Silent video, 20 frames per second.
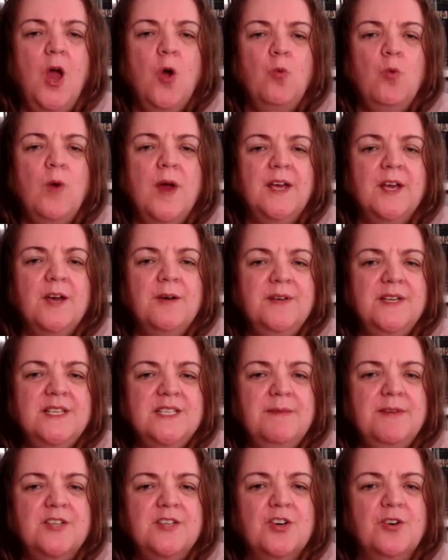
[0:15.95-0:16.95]
We're going
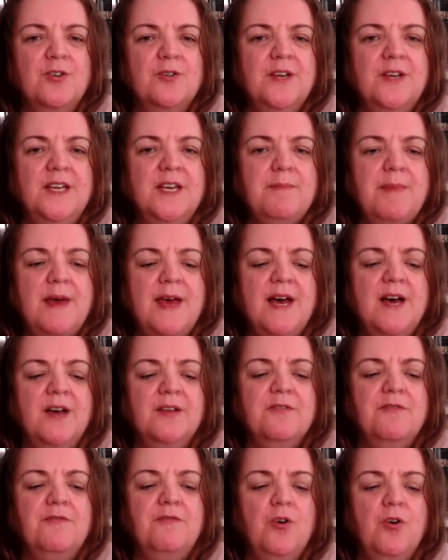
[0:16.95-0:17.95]
to be talking
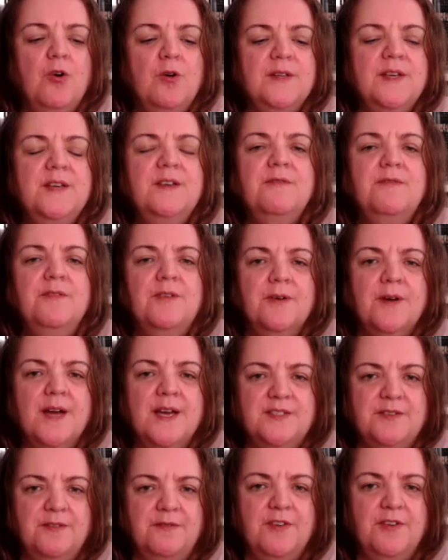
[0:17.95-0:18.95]
about Falling for a
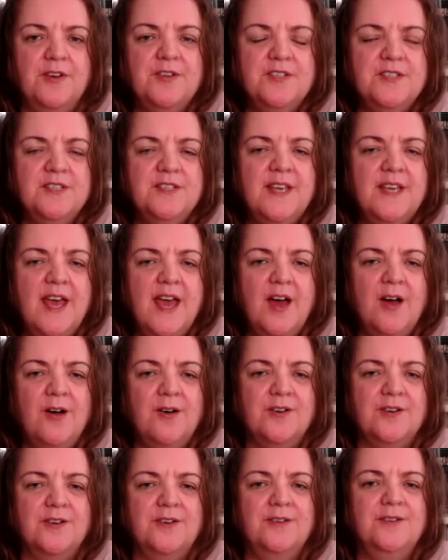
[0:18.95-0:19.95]
Devoted
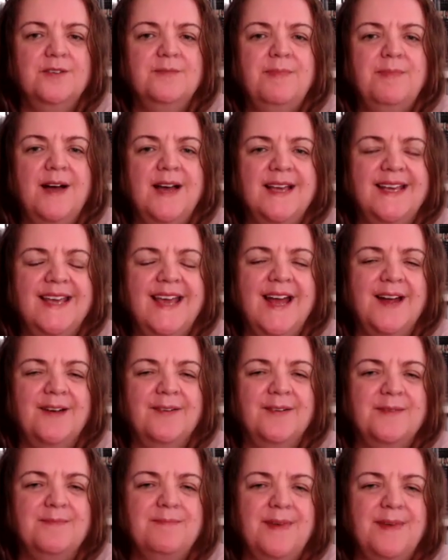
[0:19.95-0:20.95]
Cowgirl by
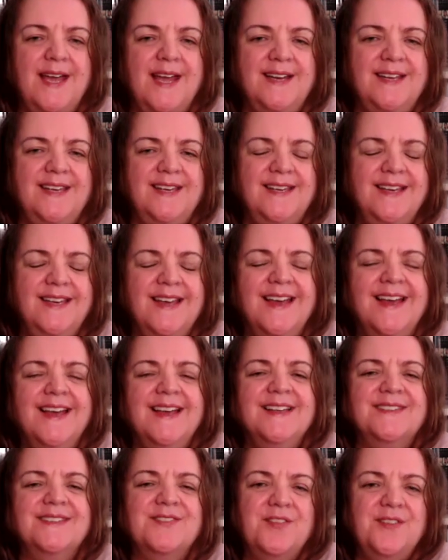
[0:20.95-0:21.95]
Karen Baney.
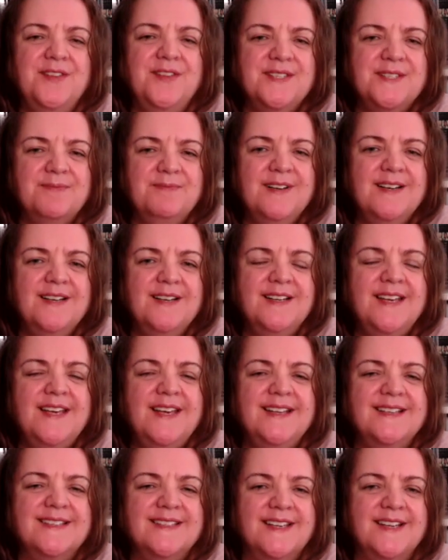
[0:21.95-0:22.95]
So, this one
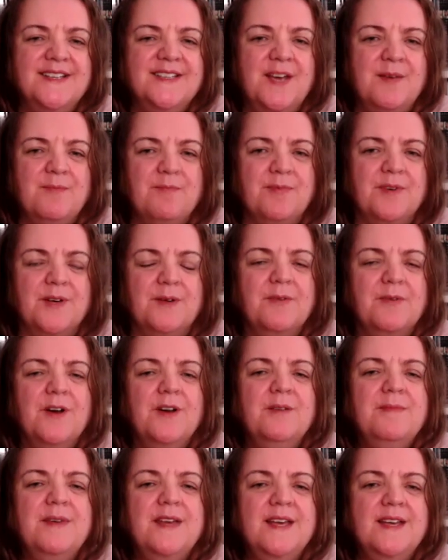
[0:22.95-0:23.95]
is contemporary
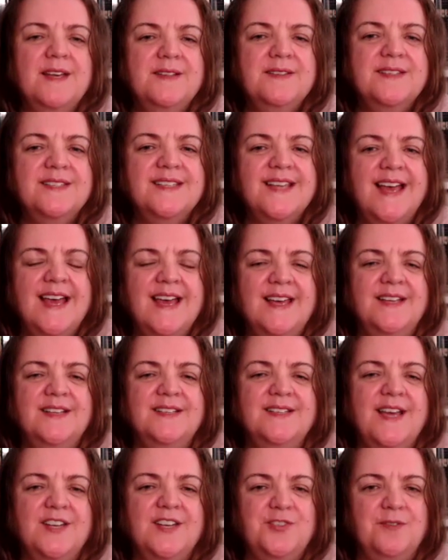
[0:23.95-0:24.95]
romance,
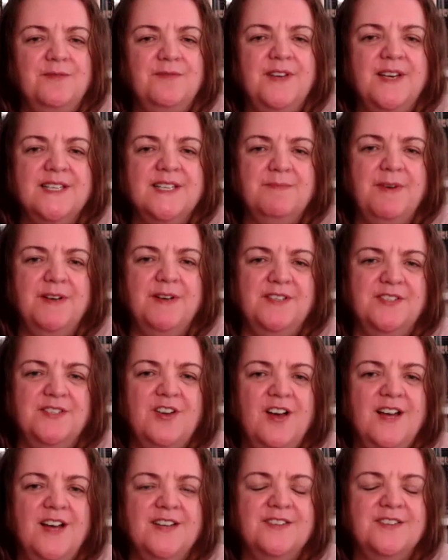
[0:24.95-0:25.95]
and as you've guessed by the
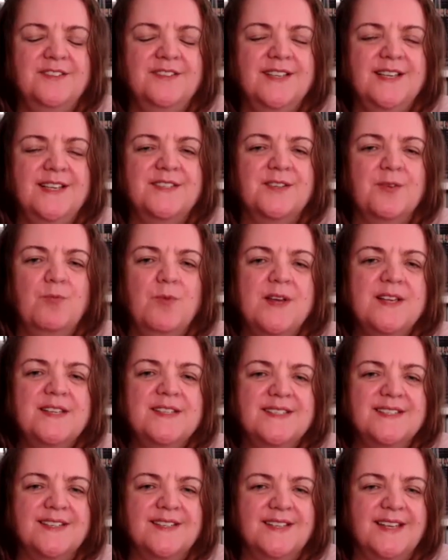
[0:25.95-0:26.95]
title, it's a
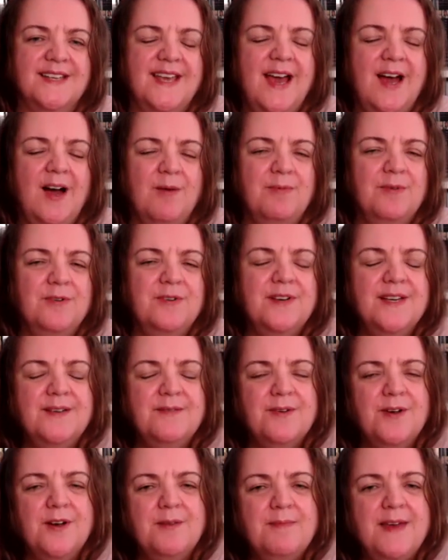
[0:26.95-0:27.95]
Western cowboy
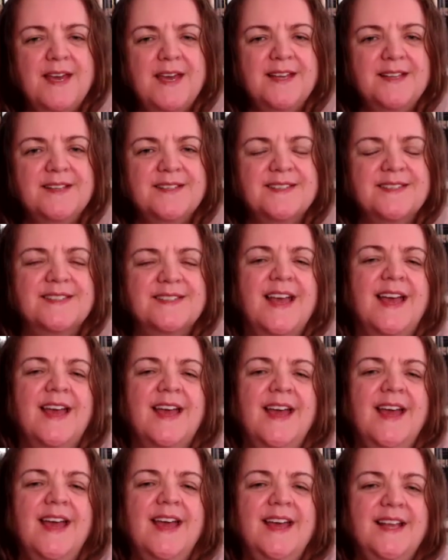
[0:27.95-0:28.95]
romance.
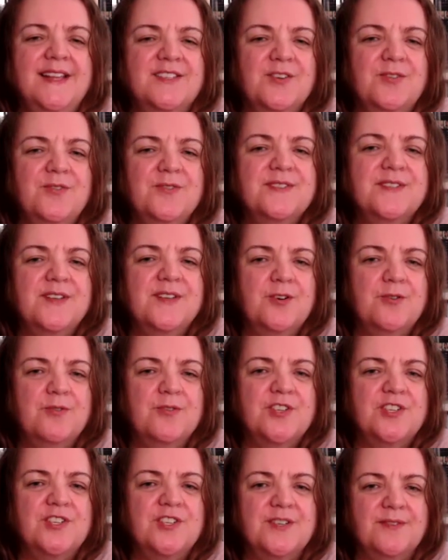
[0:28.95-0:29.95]
It's also
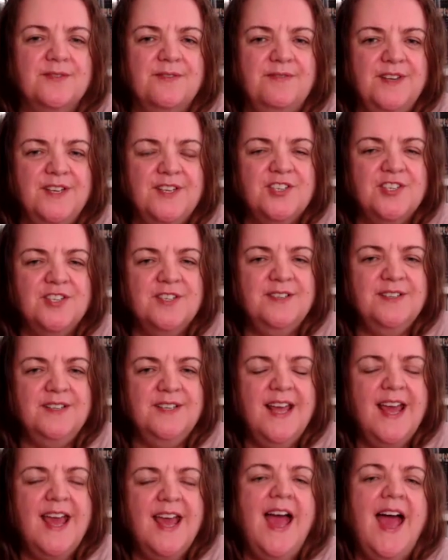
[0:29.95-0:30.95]
Christian fiction,
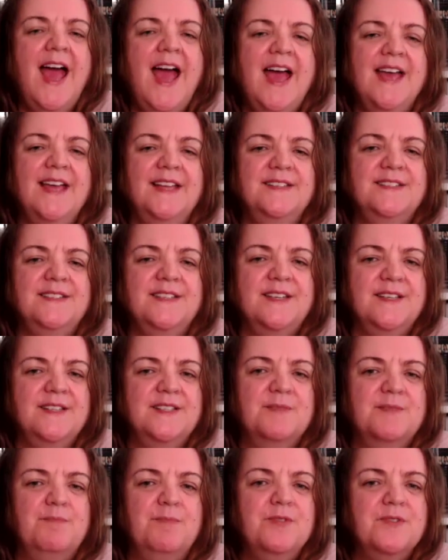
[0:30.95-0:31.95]
and
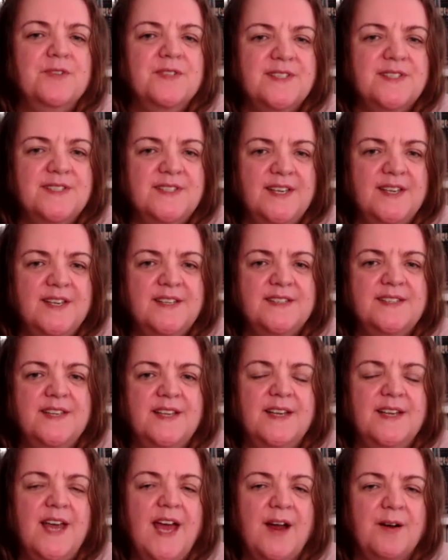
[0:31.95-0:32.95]
it's book 6
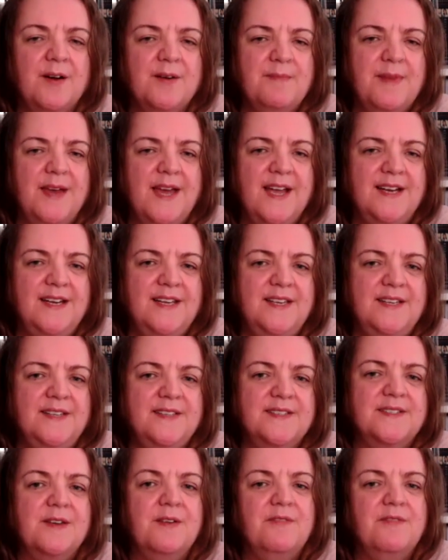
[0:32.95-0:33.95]
in Karen
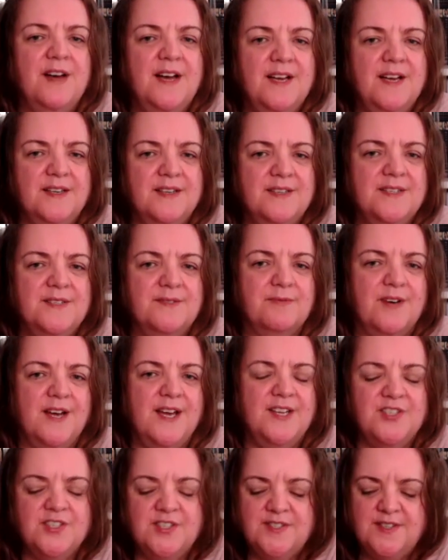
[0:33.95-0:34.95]
Baney's Vargas
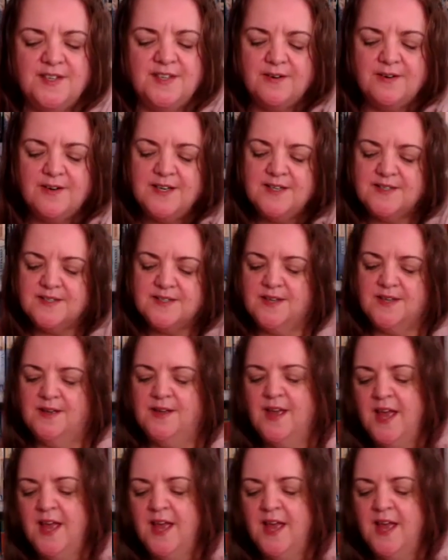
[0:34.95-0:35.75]
Ranch series.